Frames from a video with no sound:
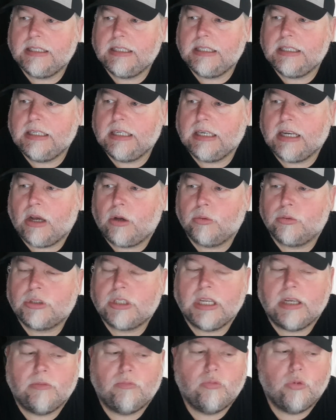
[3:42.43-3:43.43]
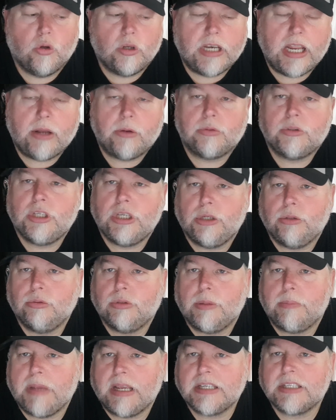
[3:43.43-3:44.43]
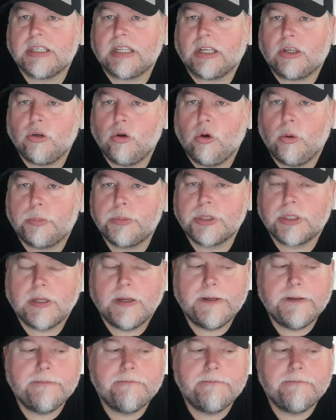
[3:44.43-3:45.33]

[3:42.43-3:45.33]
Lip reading: to run out 2 domestic cups,